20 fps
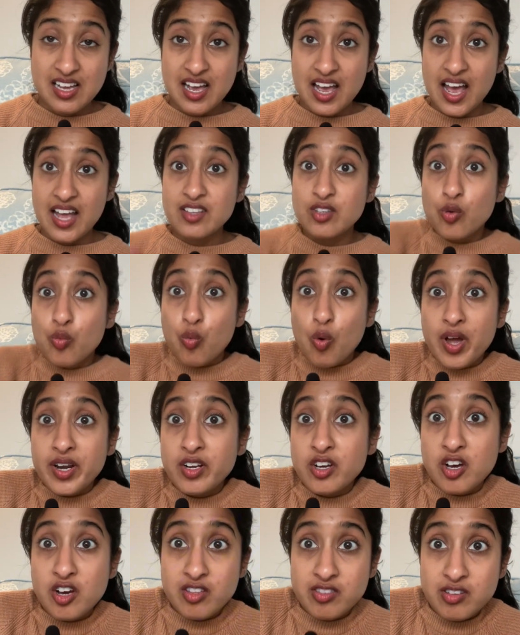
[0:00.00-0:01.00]
And so
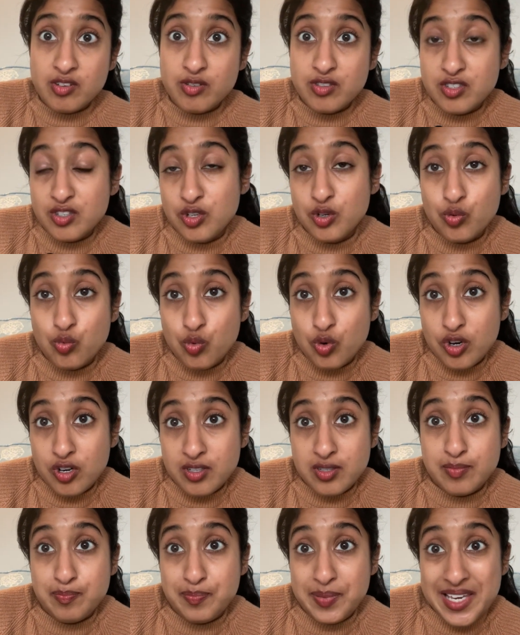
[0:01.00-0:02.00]
what could those two
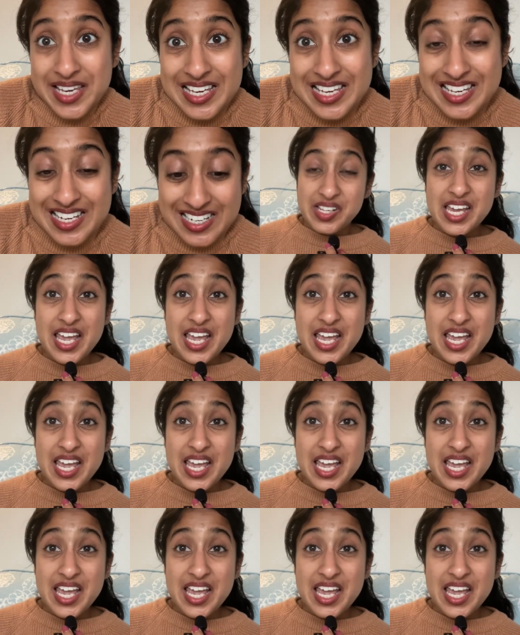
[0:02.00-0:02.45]
worlds be?